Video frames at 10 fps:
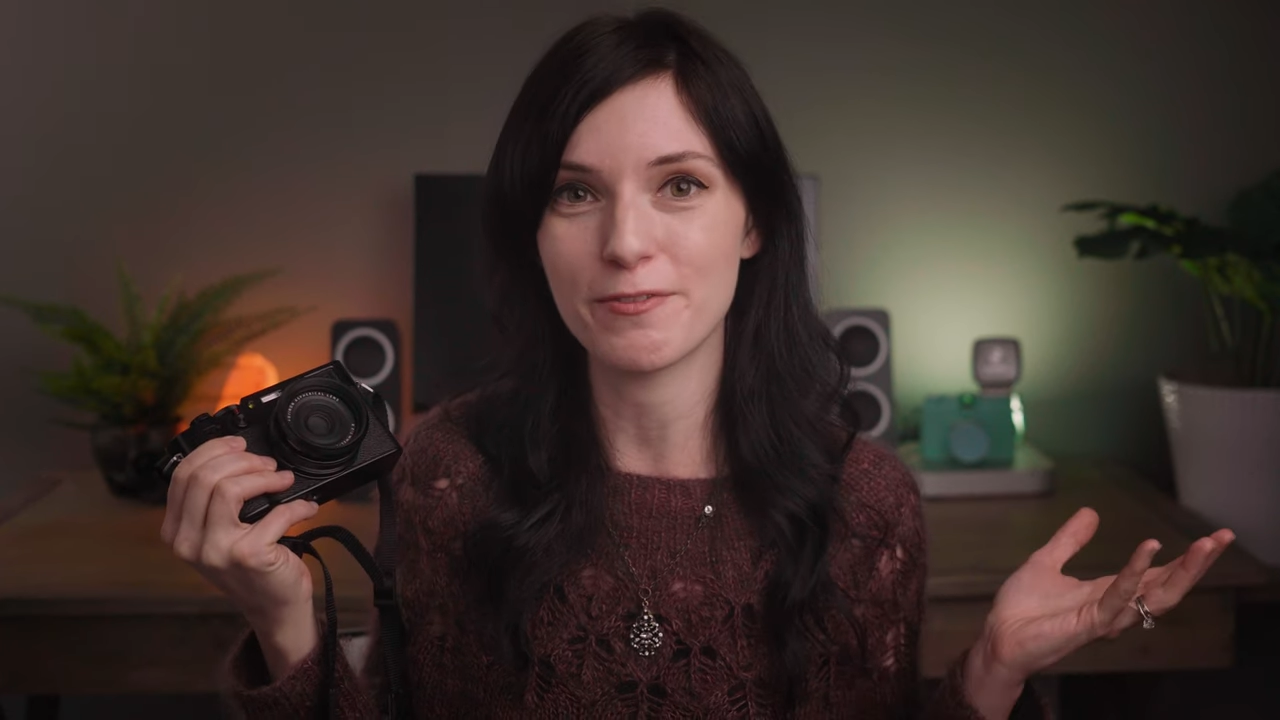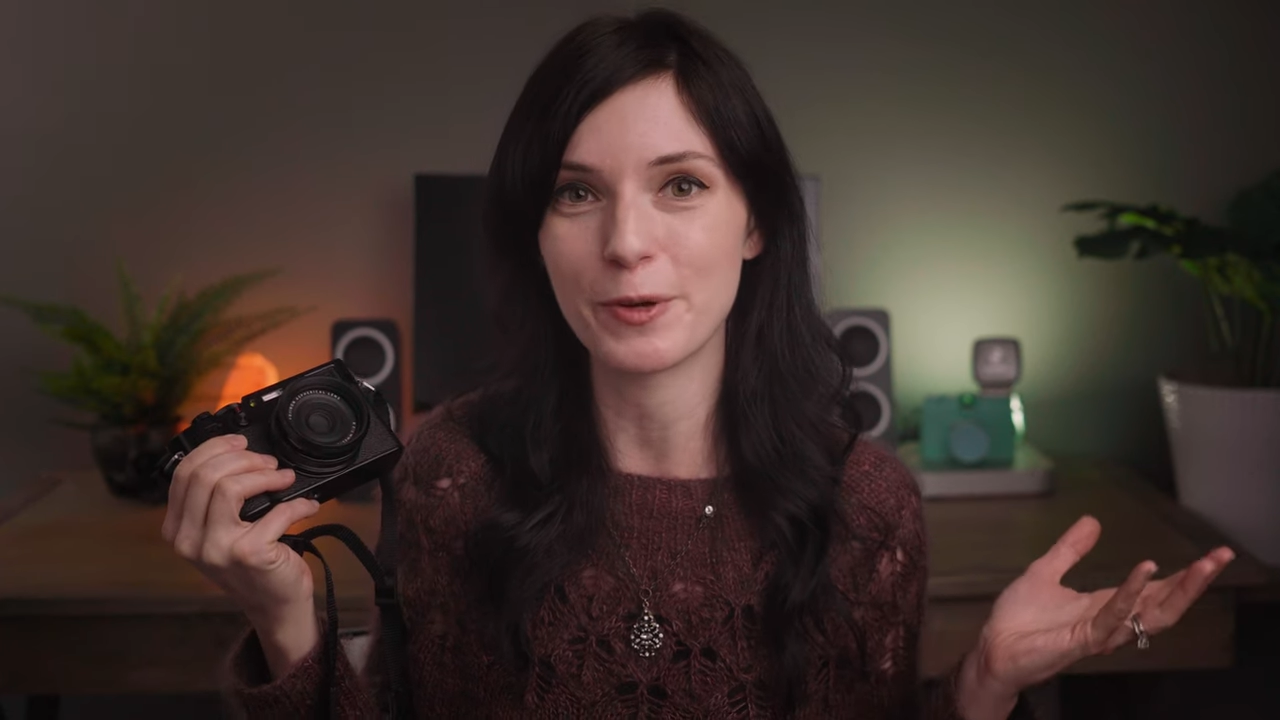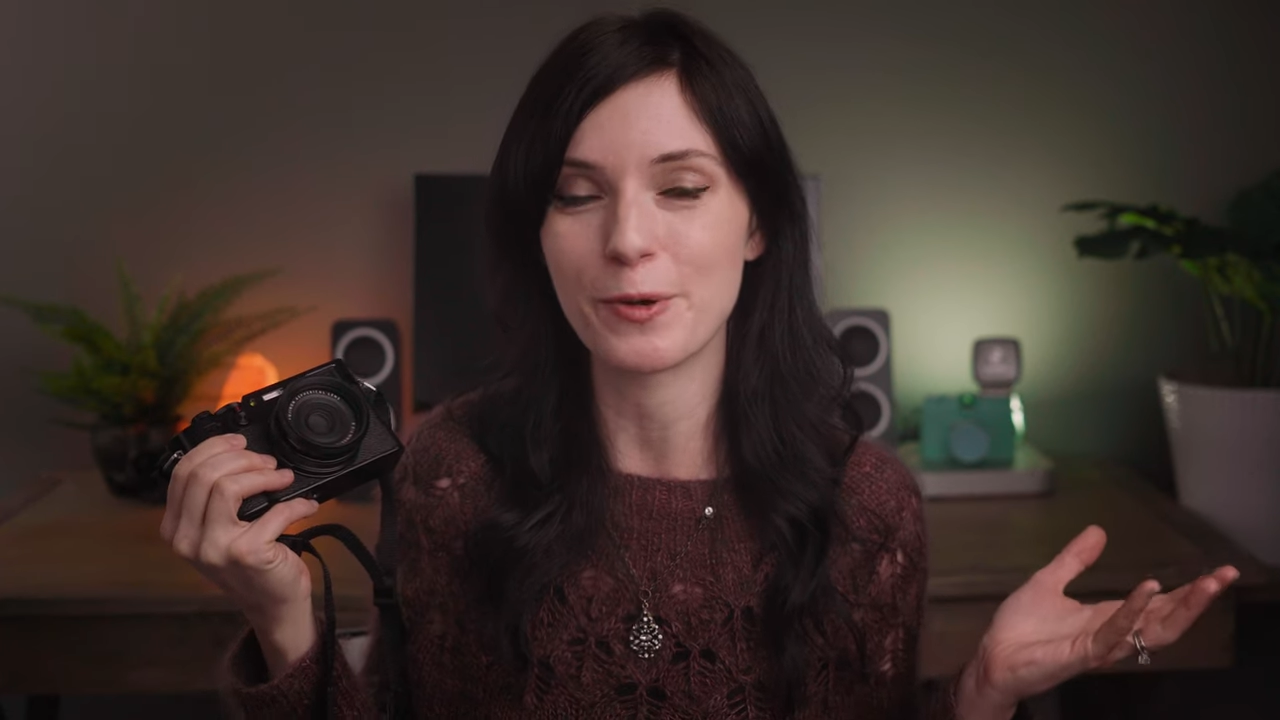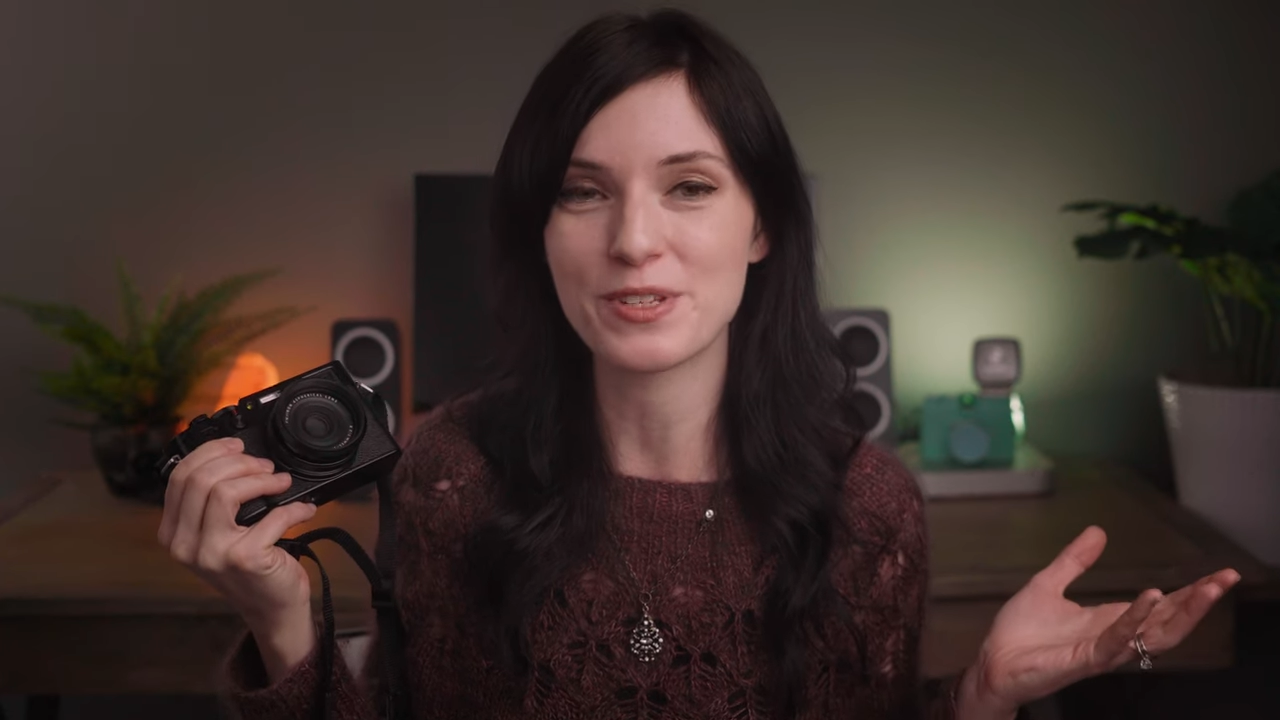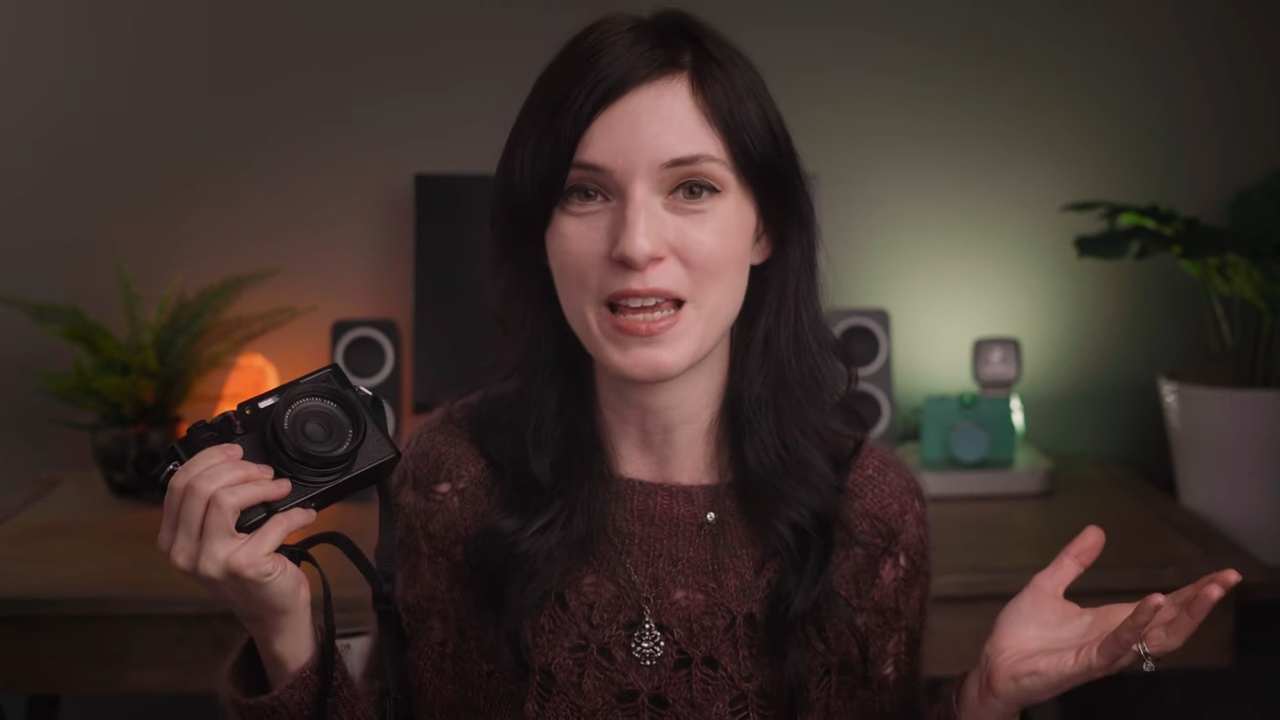
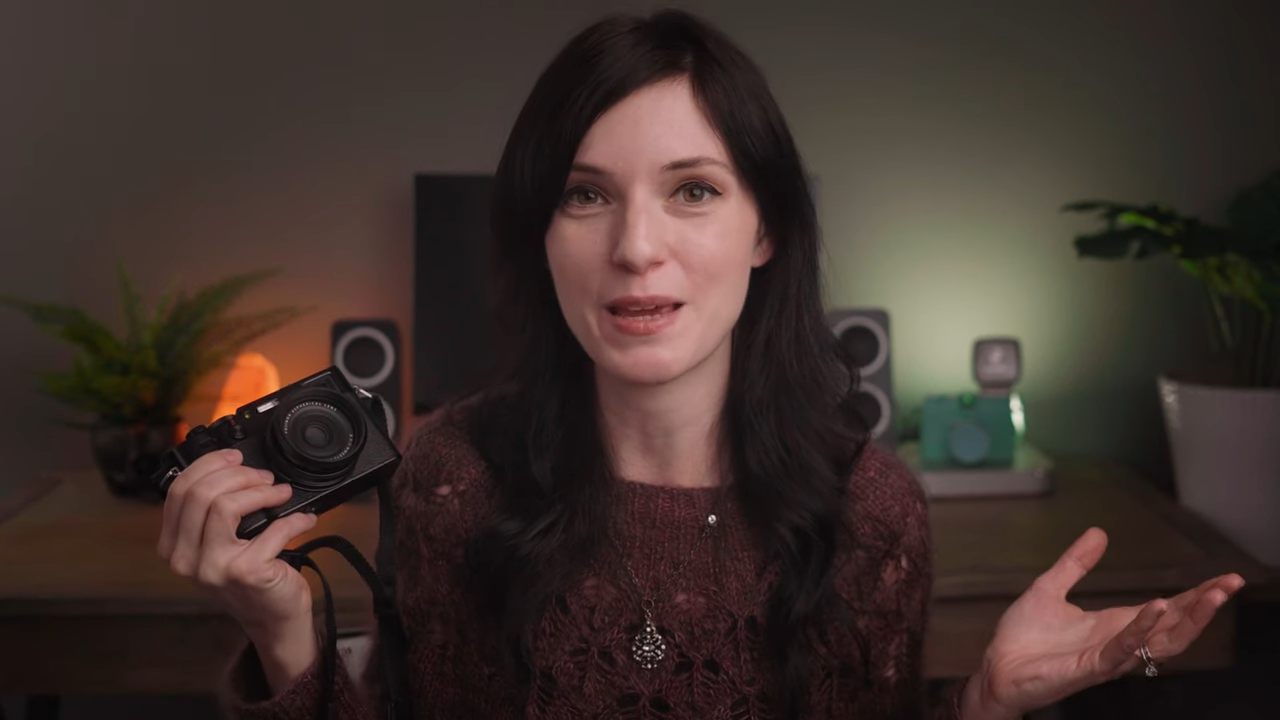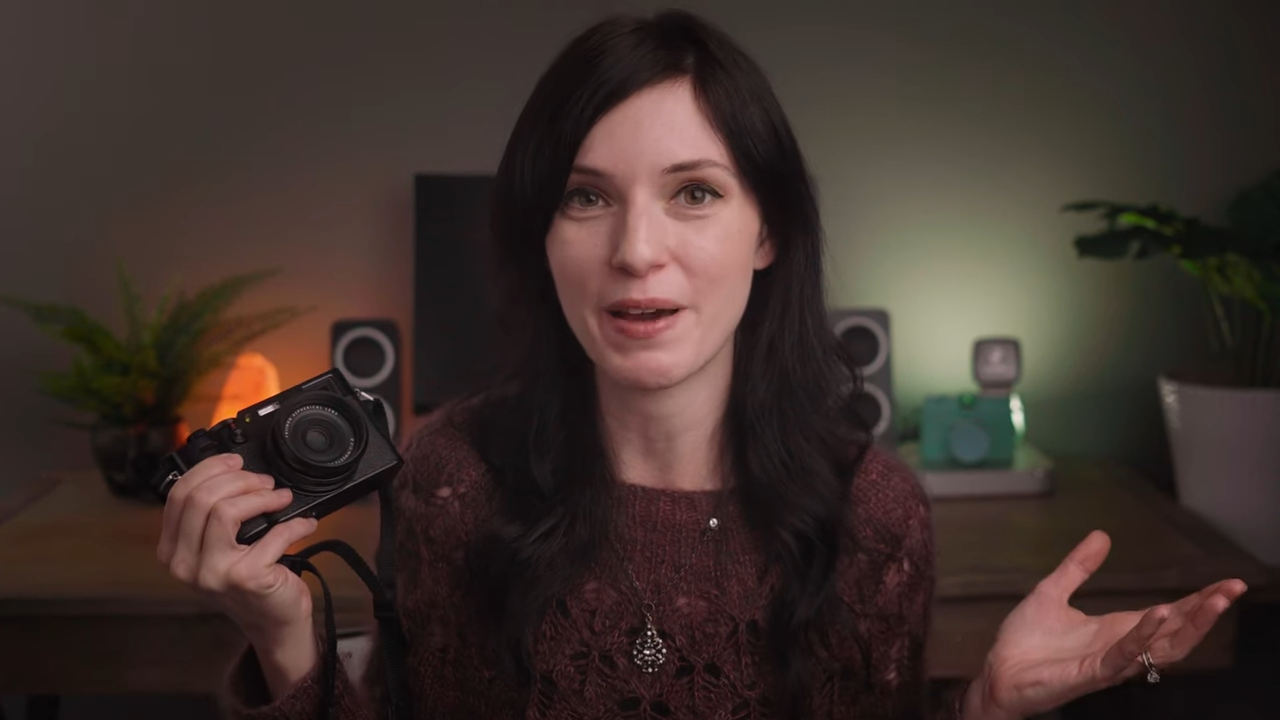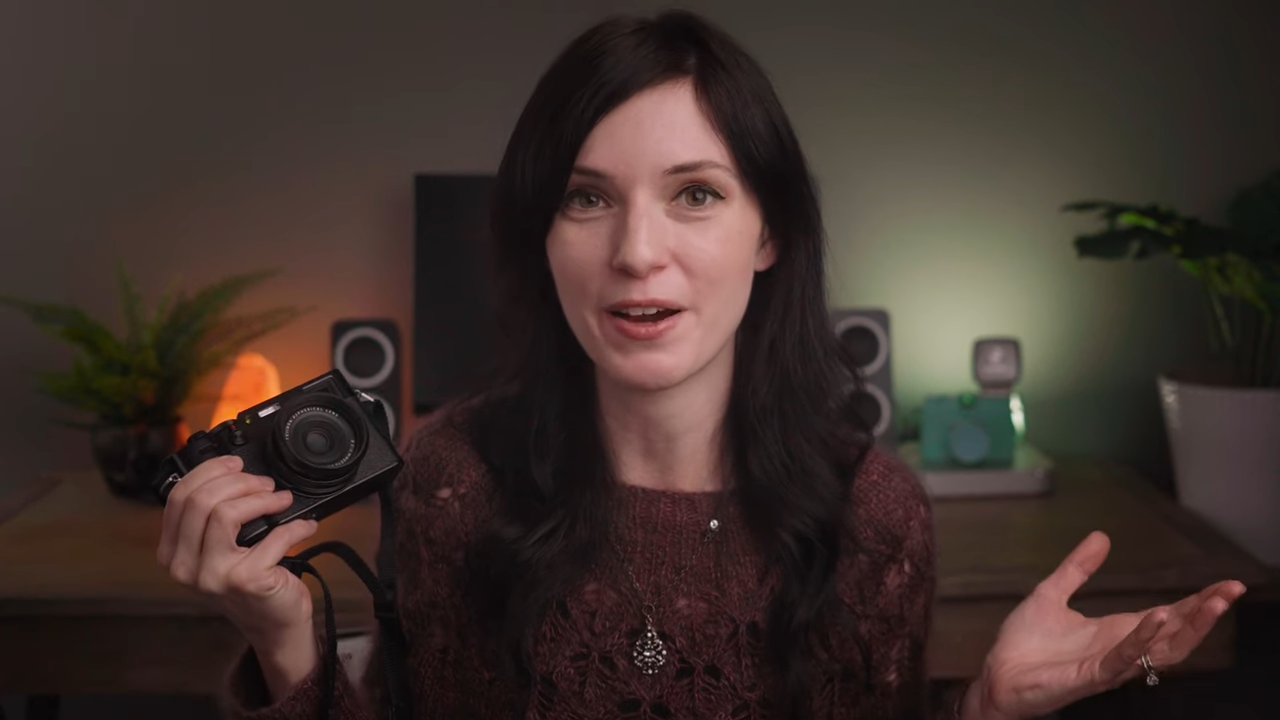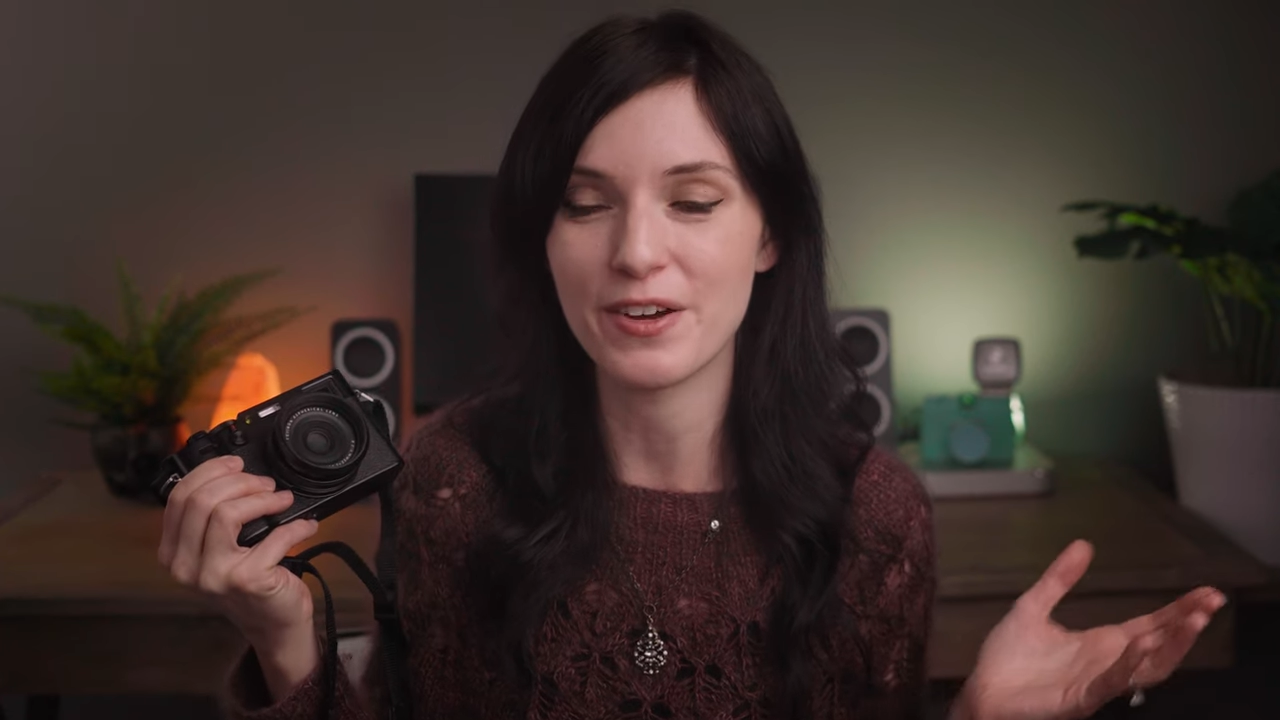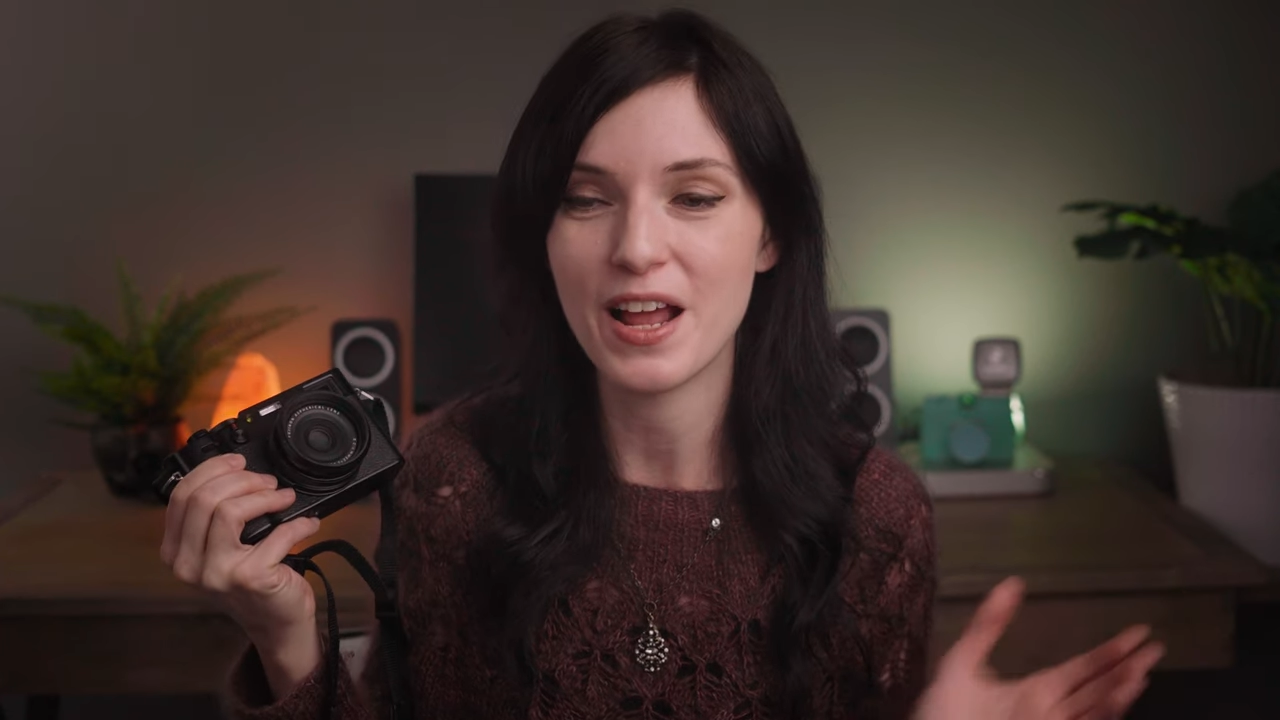photos came
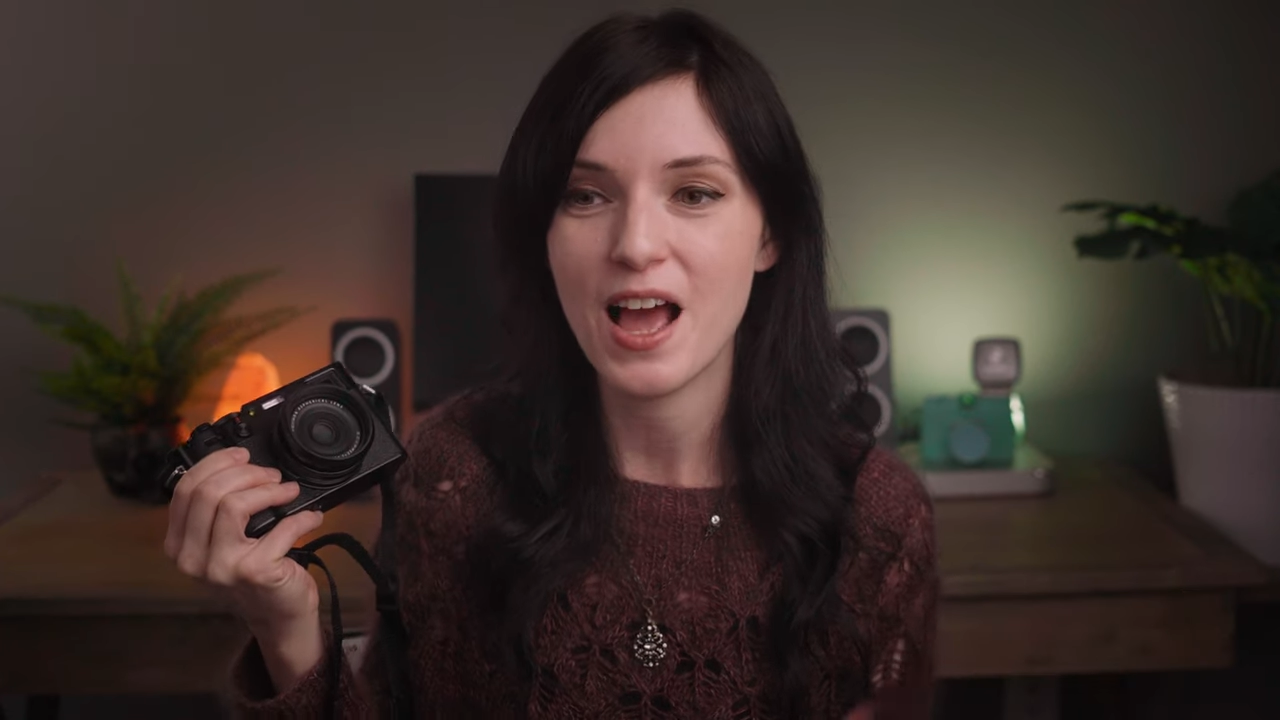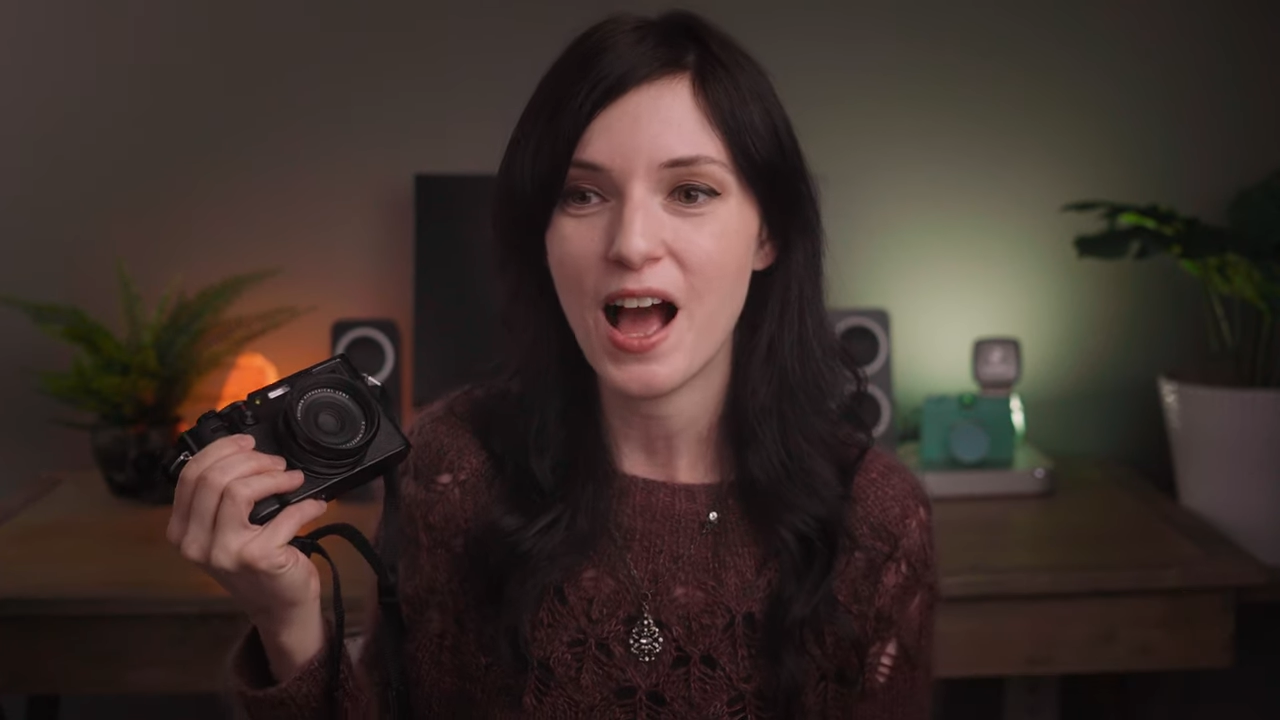out.